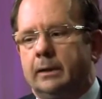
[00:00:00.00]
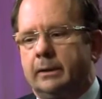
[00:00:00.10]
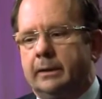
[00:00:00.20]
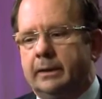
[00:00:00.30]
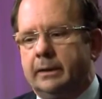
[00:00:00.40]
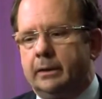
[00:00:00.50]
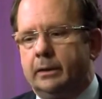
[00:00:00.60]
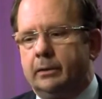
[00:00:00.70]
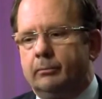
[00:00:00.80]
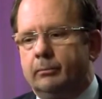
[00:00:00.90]

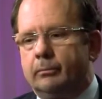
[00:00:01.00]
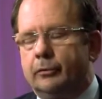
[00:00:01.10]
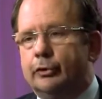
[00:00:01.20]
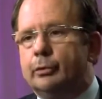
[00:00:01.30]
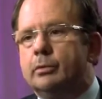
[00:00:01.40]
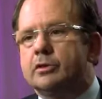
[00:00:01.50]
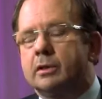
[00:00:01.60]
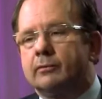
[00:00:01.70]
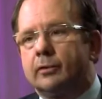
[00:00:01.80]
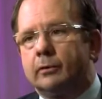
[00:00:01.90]
The use
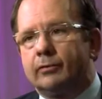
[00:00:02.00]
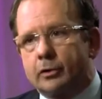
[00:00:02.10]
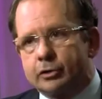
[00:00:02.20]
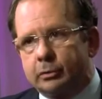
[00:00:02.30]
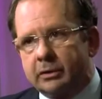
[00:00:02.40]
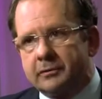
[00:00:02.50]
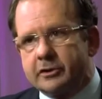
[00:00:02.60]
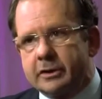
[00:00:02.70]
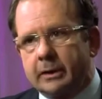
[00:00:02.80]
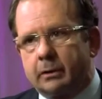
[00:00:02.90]
of functional
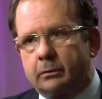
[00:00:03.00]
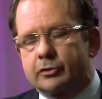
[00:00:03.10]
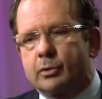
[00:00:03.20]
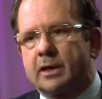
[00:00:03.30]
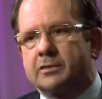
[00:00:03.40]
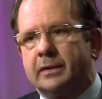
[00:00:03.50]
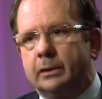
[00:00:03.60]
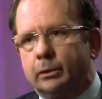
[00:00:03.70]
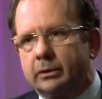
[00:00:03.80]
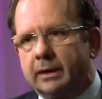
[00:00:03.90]
imaging also has
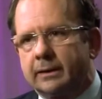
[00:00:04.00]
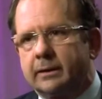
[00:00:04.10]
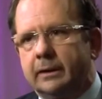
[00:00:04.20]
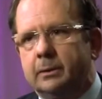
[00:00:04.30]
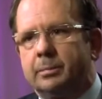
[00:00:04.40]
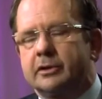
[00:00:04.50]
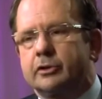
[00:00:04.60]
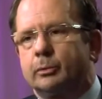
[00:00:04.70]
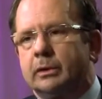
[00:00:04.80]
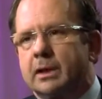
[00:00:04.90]
been looked at in
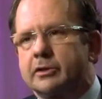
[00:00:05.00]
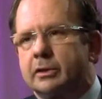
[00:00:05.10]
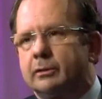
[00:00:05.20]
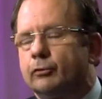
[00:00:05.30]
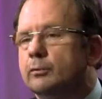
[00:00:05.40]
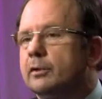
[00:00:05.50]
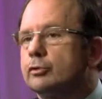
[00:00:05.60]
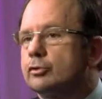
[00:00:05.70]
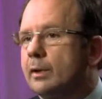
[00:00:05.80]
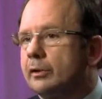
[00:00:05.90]
patients with large cell lymphoma
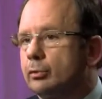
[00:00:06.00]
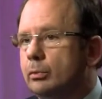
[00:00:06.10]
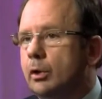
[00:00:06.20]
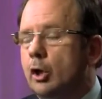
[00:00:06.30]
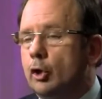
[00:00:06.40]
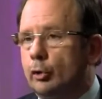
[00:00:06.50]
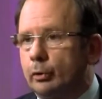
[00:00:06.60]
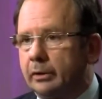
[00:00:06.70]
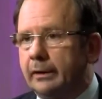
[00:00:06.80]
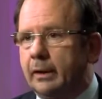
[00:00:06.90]
to try to
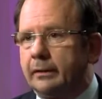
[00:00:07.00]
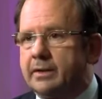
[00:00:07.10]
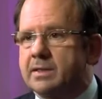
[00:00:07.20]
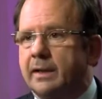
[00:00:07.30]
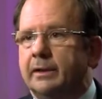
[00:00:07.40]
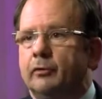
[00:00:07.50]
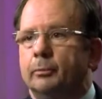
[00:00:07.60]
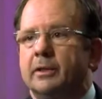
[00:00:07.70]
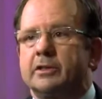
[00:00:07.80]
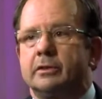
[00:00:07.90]
early on decide if
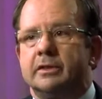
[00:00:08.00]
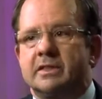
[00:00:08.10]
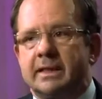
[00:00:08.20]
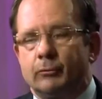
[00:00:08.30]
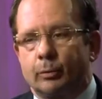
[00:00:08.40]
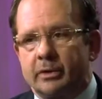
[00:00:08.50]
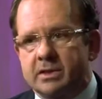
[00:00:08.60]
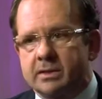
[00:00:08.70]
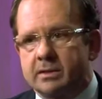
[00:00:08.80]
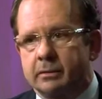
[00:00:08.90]
a patient is
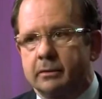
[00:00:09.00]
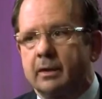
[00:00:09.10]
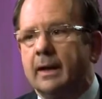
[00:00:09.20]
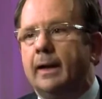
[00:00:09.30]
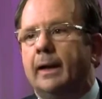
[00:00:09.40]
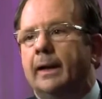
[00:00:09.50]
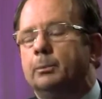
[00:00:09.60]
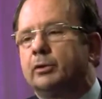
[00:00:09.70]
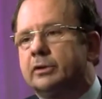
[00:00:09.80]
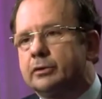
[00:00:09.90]
chemo-resistant
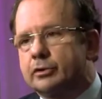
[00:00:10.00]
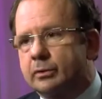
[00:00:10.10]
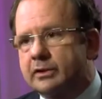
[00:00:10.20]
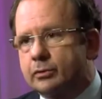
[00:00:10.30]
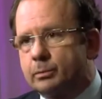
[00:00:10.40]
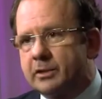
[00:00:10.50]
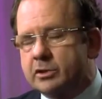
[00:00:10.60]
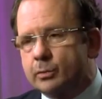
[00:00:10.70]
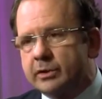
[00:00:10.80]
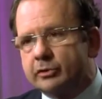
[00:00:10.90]
and potentially should be
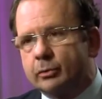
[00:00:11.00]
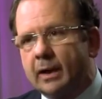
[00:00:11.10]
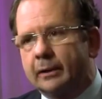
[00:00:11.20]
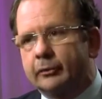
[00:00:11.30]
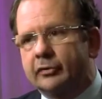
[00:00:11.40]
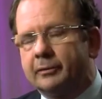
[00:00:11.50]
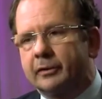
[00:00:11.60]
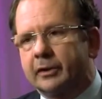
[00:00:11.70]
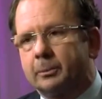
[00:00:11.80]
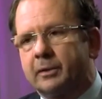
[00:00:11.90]
switched to high-dose
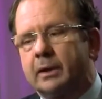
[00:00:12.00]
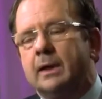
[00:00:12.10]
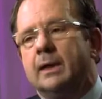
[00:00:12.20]
chemotherapy.